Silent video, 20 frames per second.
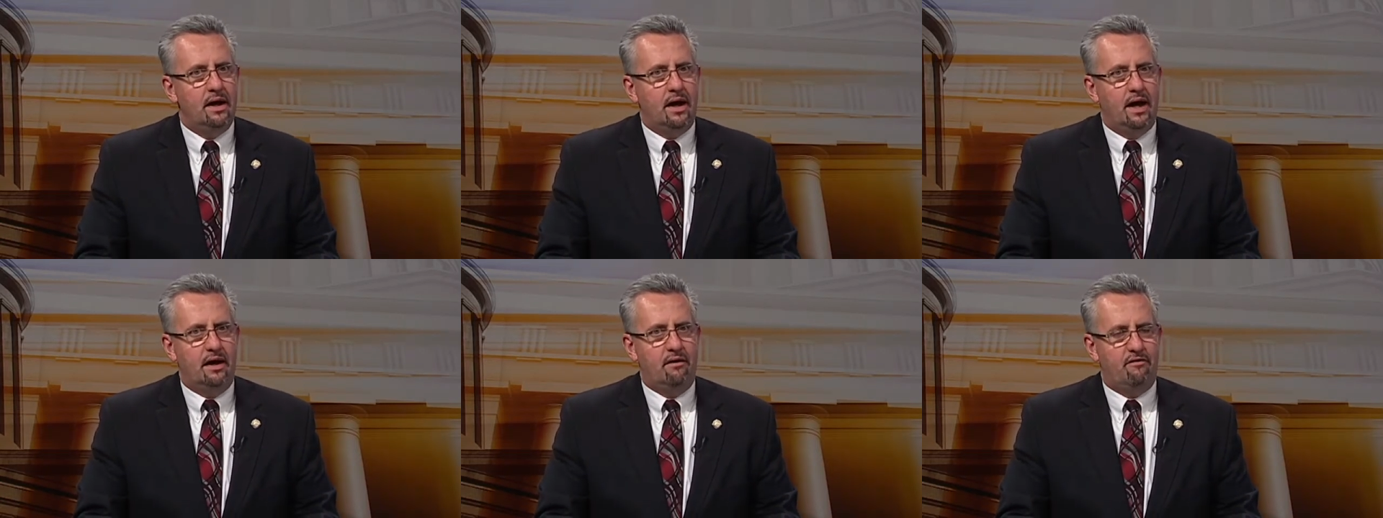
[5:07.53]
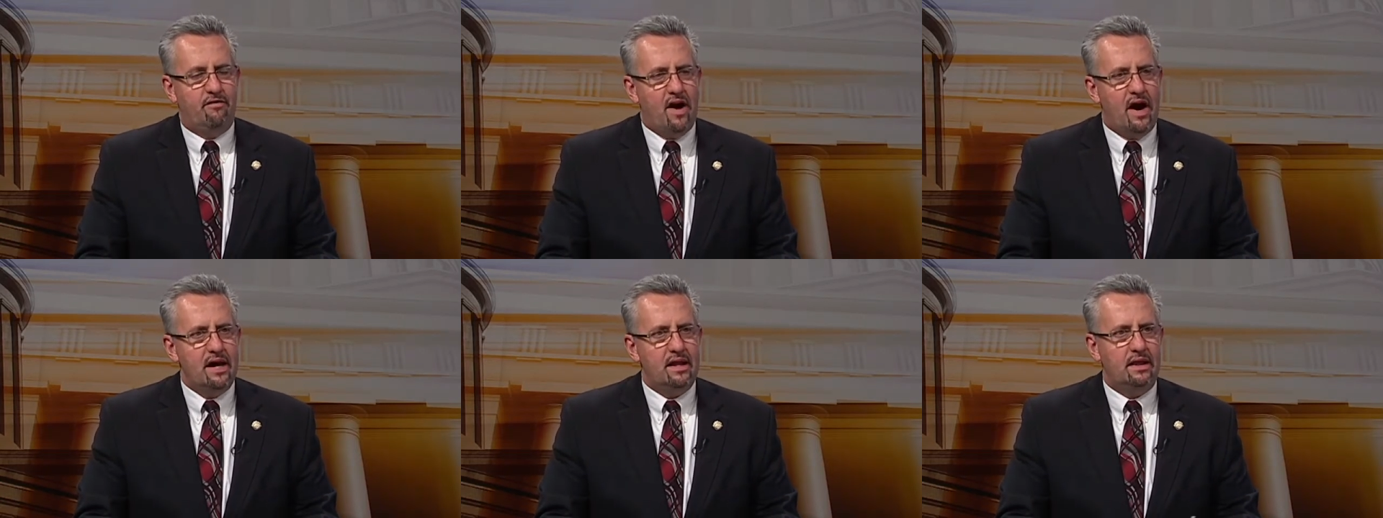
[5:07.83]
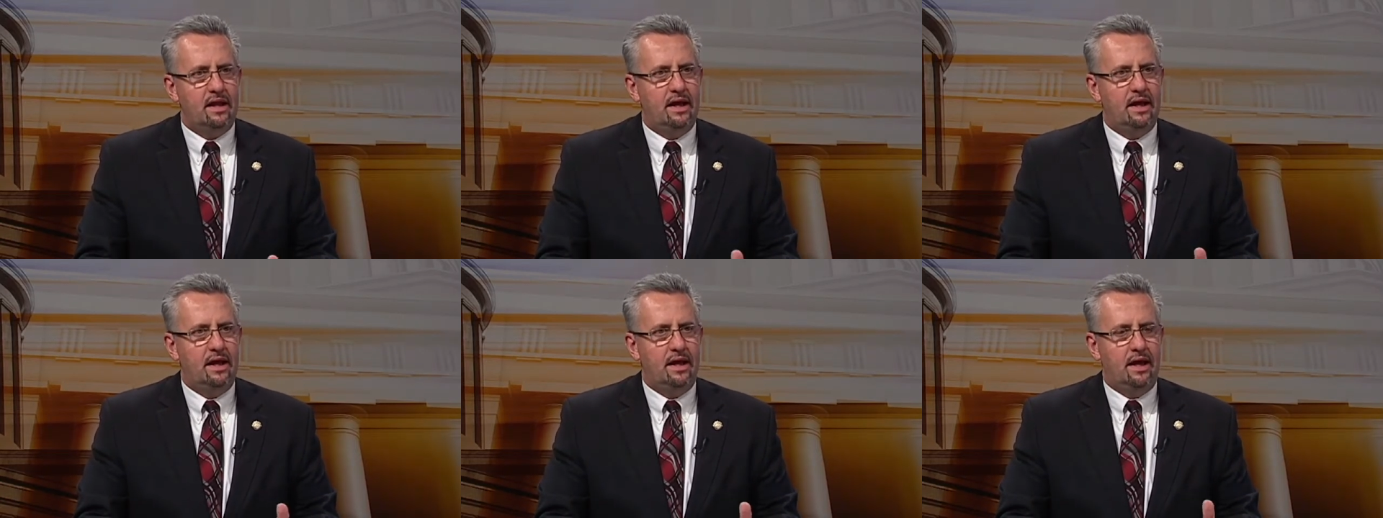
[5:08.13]
And
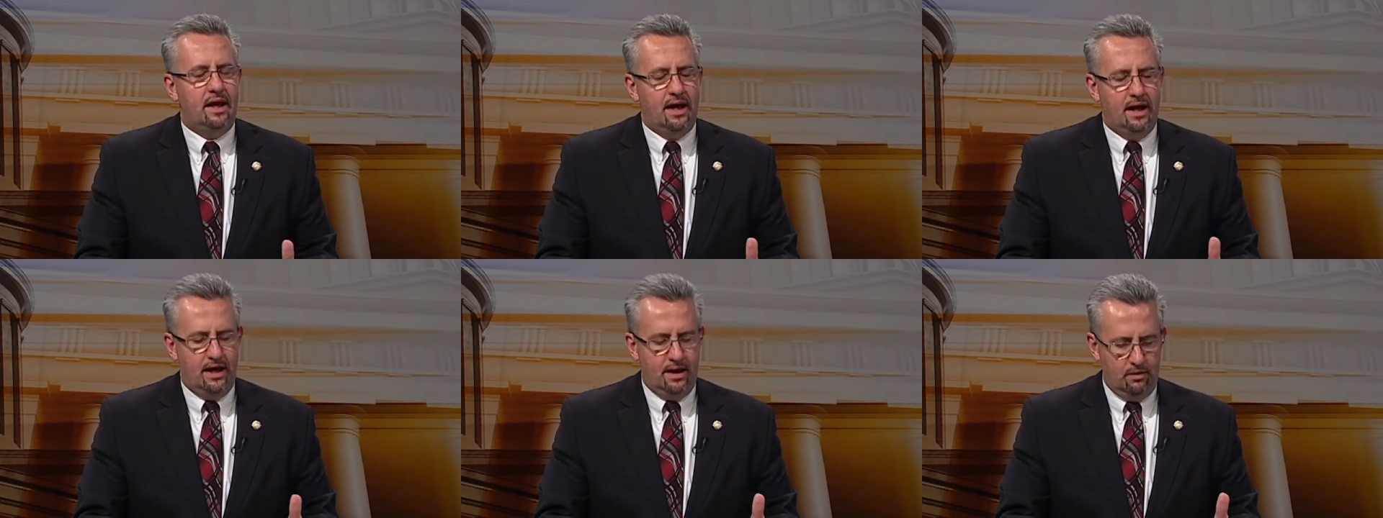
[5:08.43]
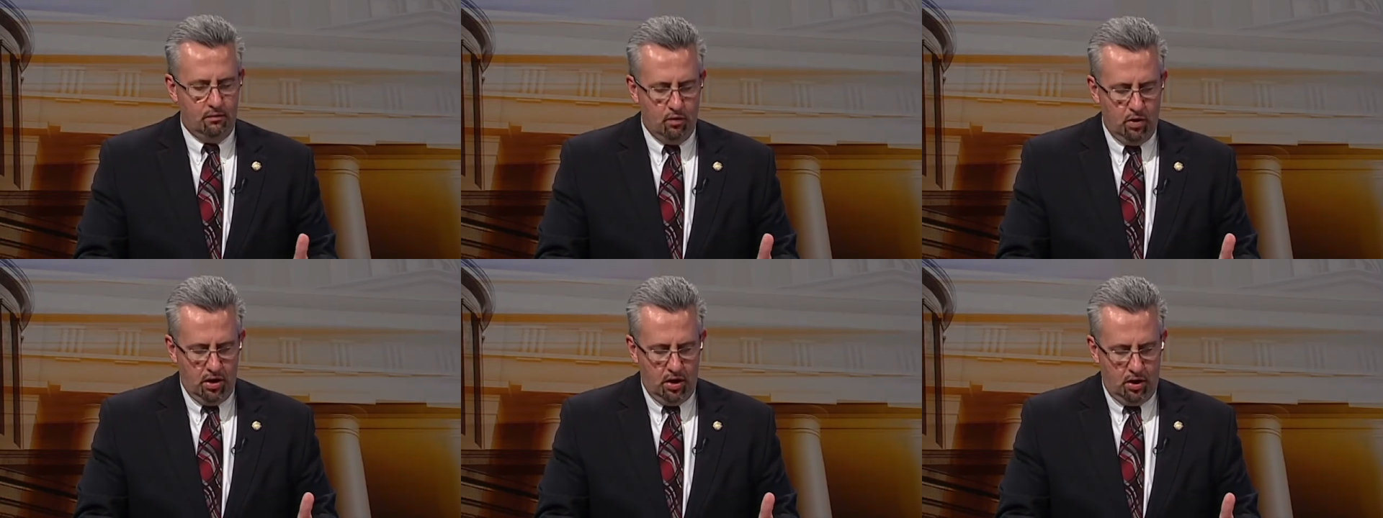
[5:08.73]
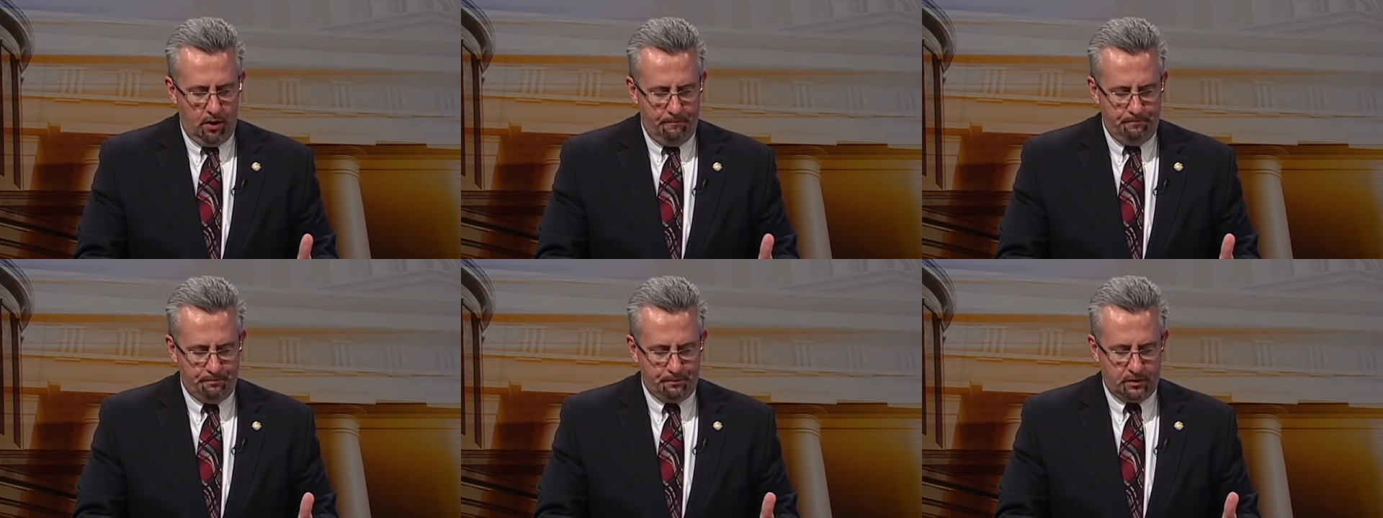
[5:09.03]
finally, it
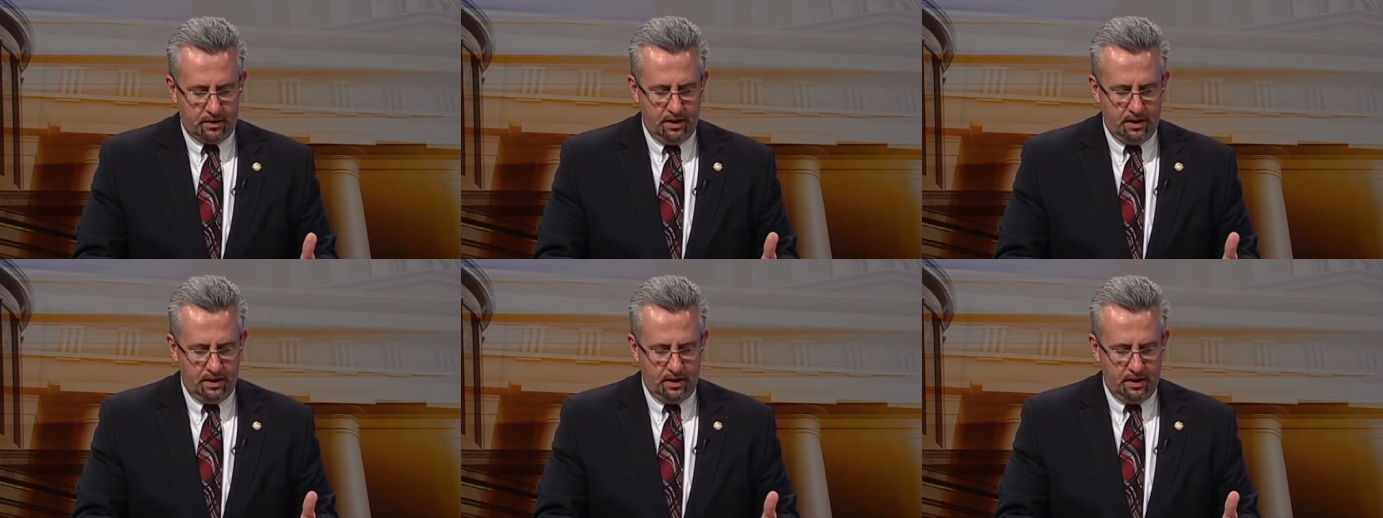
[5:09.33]
will